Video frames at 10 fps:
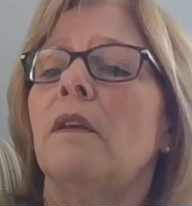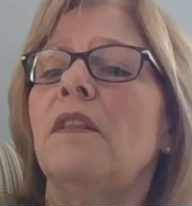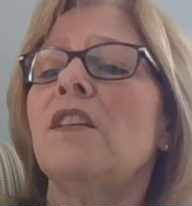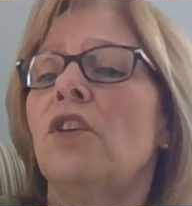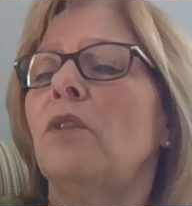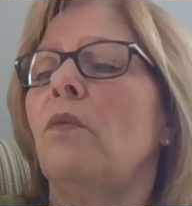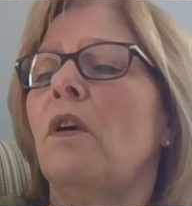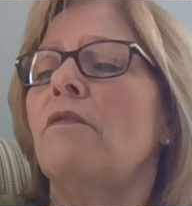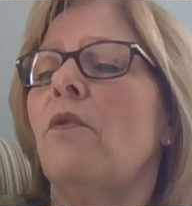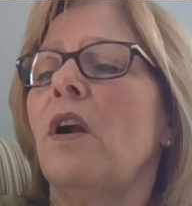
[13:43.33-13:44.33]
That's a good
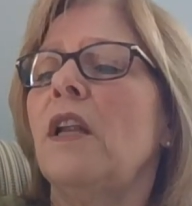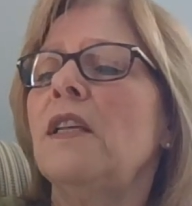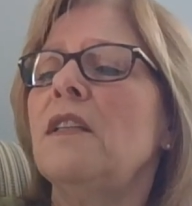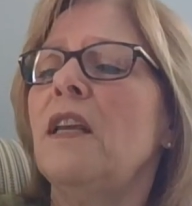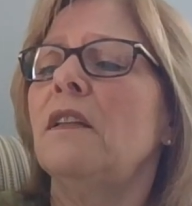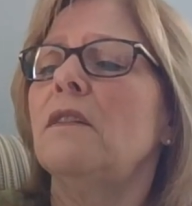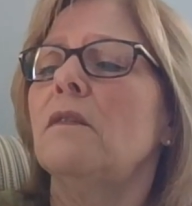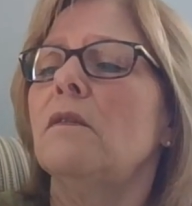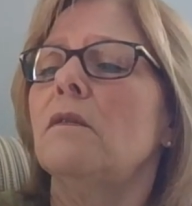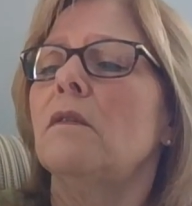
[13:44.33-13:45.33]
word for it, isn't it?
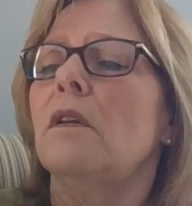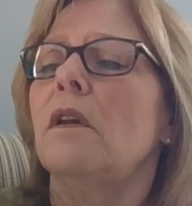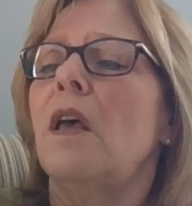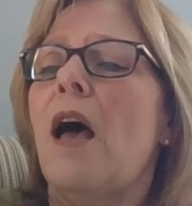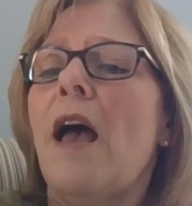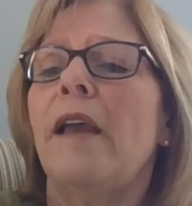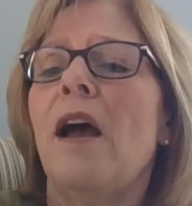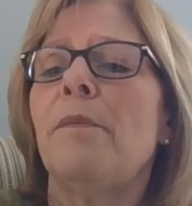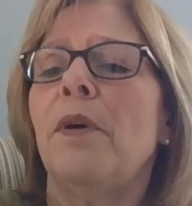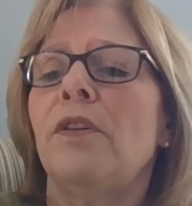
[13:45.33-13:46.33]
I
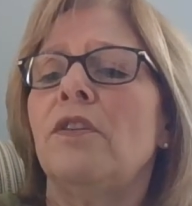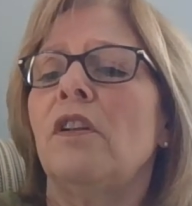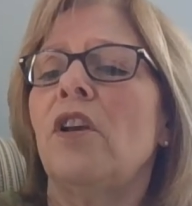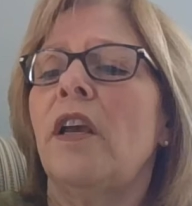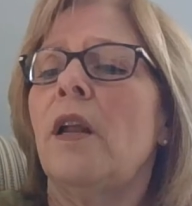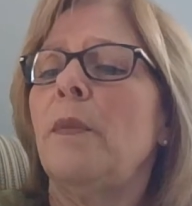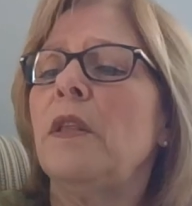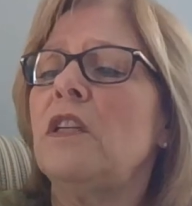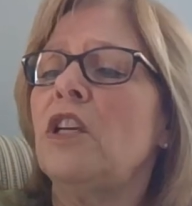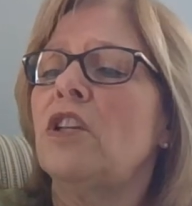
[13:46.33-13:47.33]
got Mother to look it up in
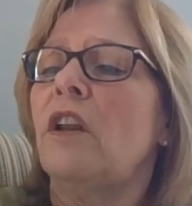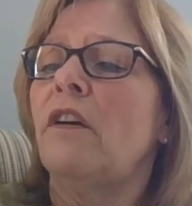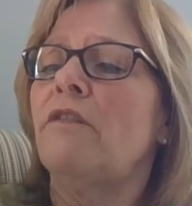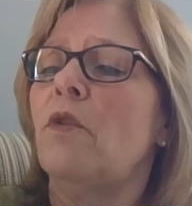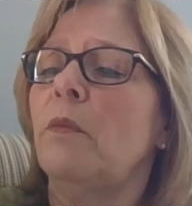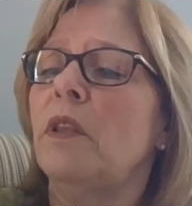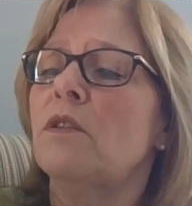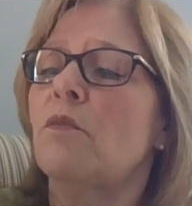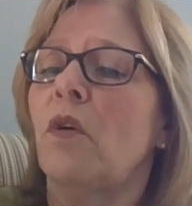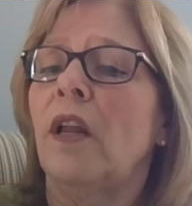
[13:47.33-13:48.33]
the dictionary for me
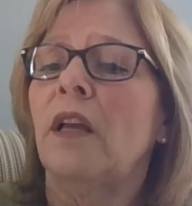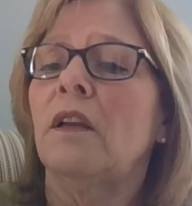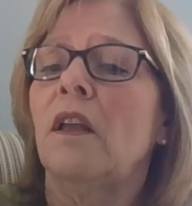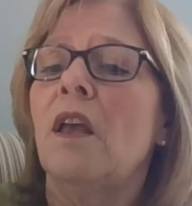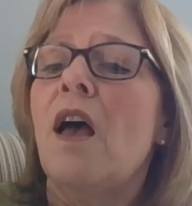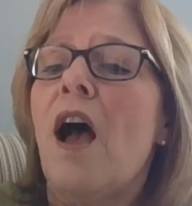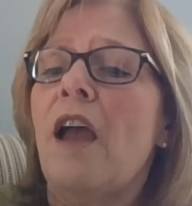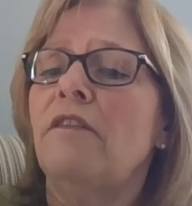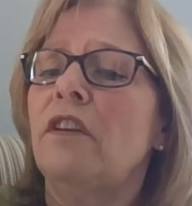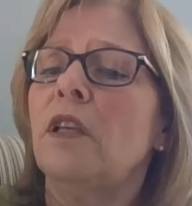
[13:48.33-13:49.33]
this morning.
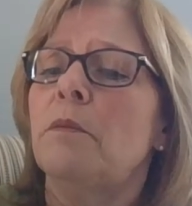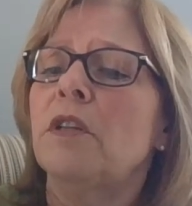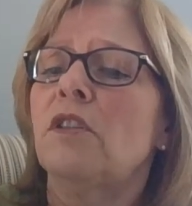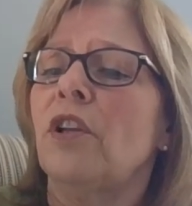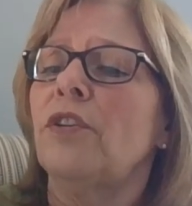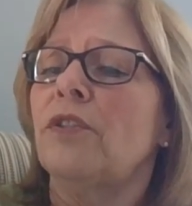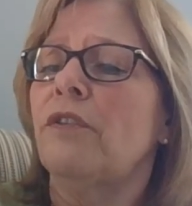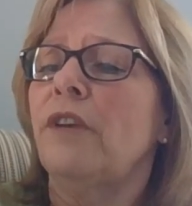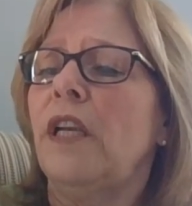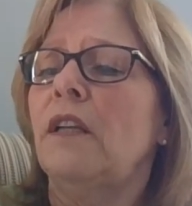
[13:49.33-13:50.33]
I really must learn to
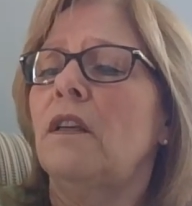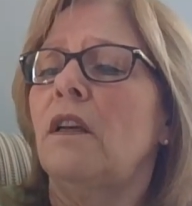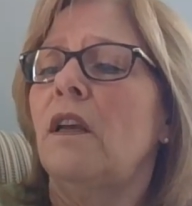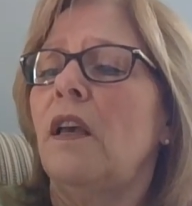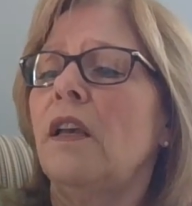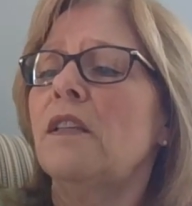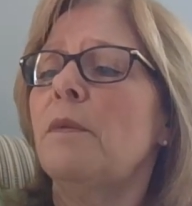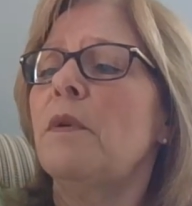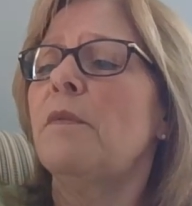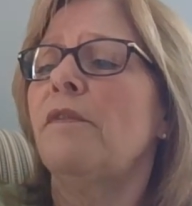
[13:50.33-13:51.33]
read,
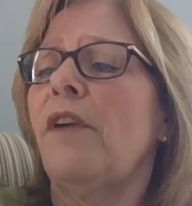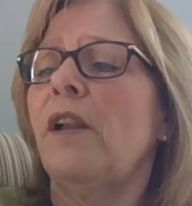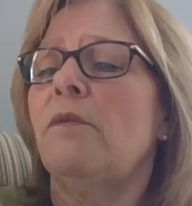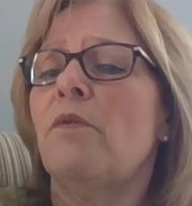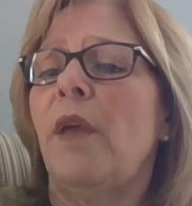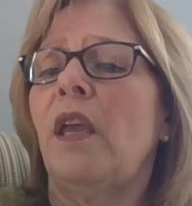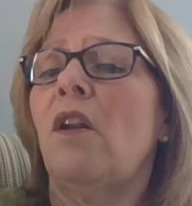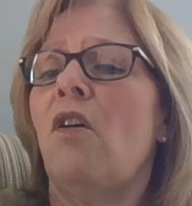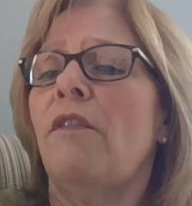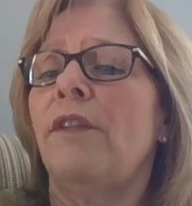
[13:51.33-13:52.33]
except I'm afraid it will make
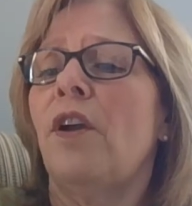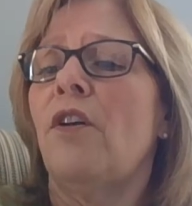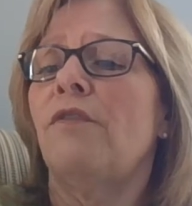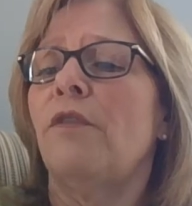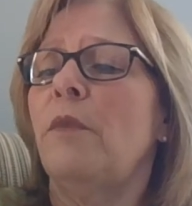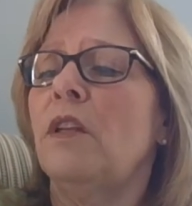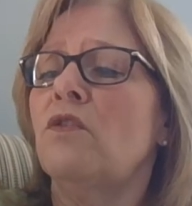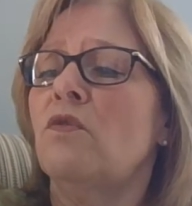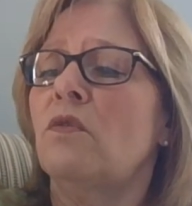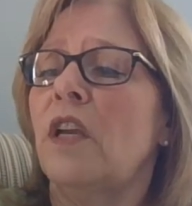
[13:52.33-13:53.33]
it awfully hard for me in
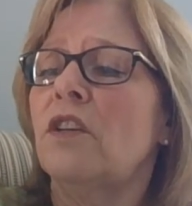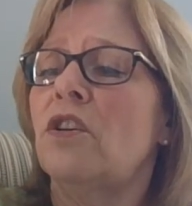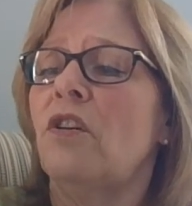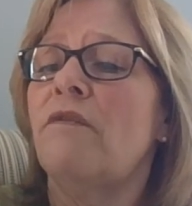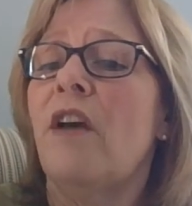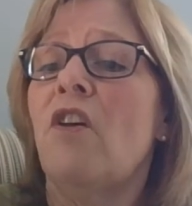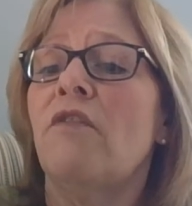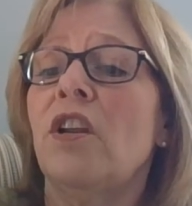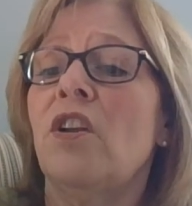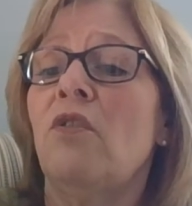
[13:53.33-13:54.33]
school next year if I
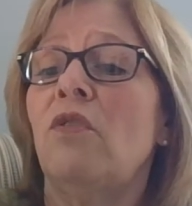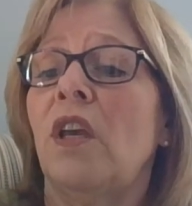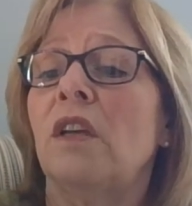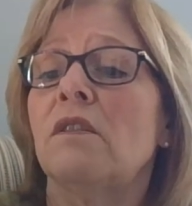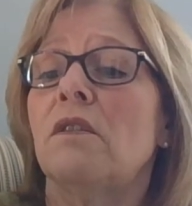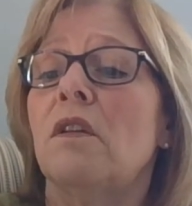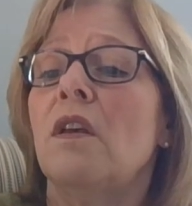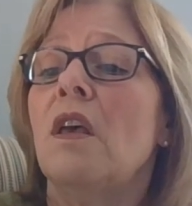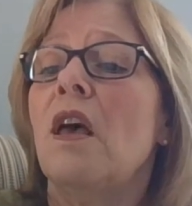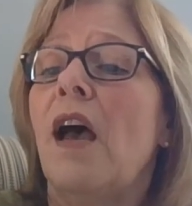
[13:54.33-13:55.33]
already know things.
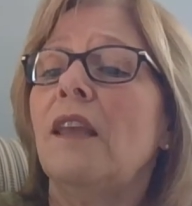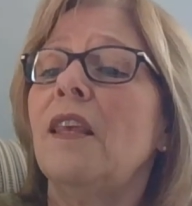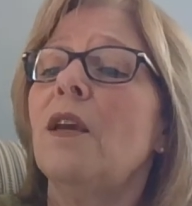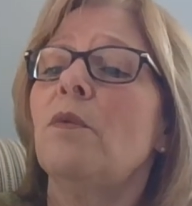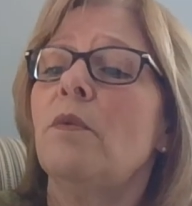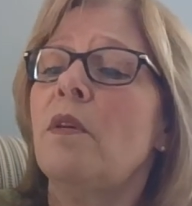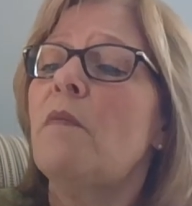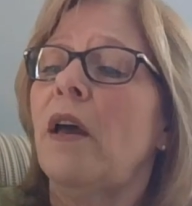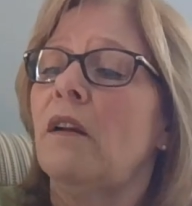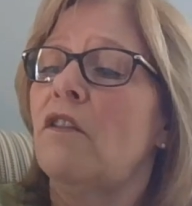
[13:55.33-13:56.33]
I think it will be
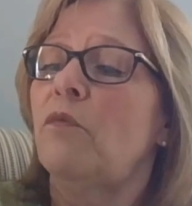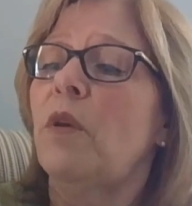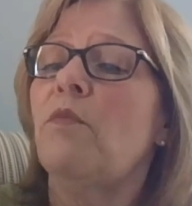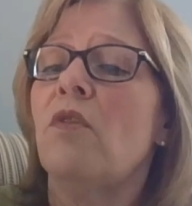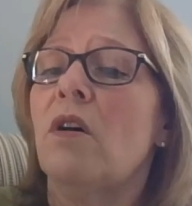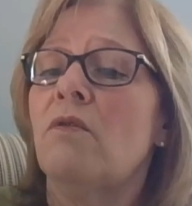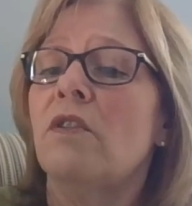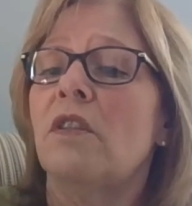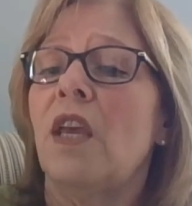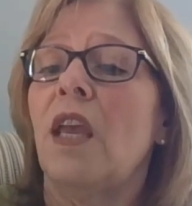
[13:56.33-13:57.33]
better if people go
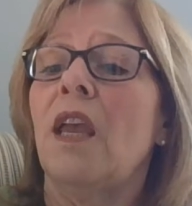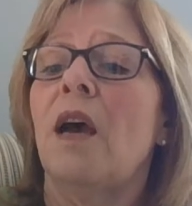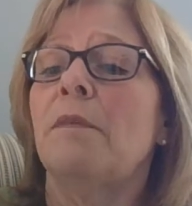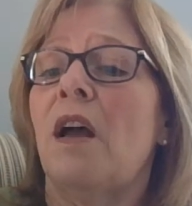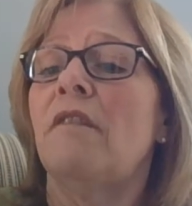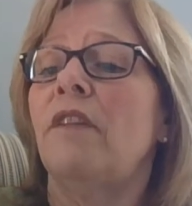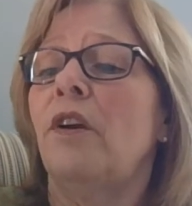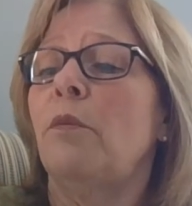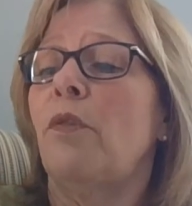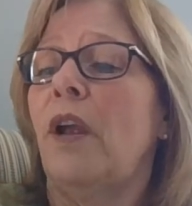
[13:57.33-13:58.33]
on thinking I'm not
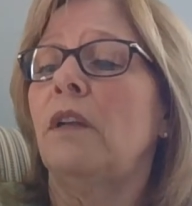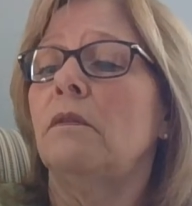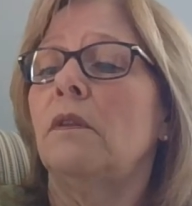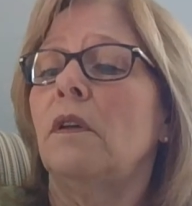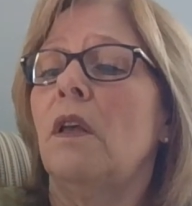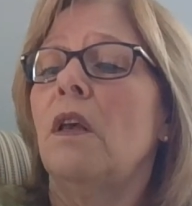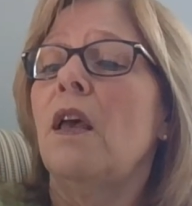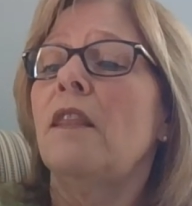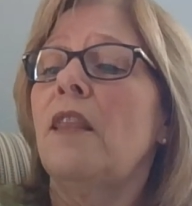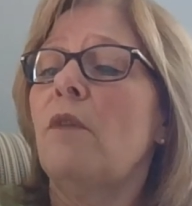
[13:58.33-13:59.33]
very bright.
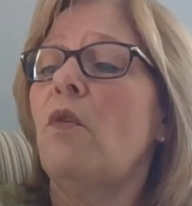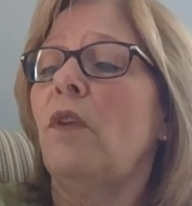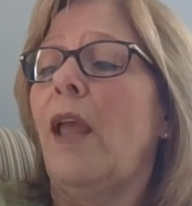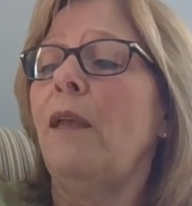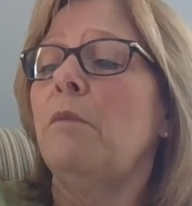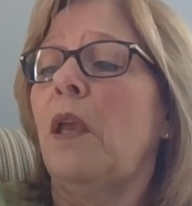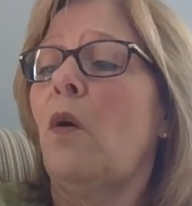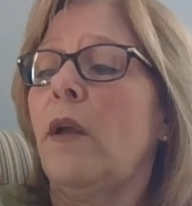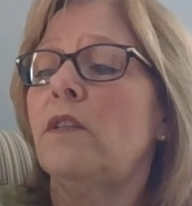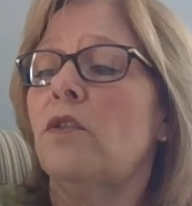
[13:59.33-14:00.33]
They won't hate me
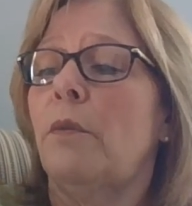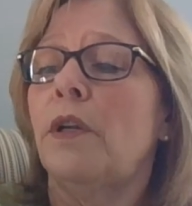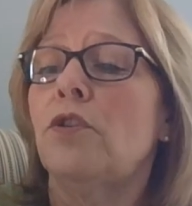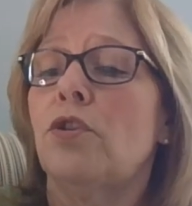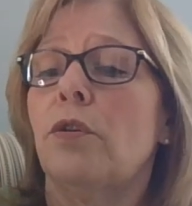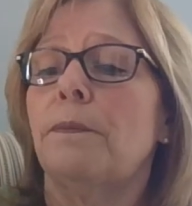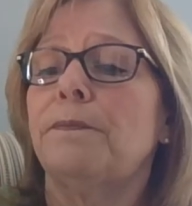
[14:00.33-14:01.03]
quite so much."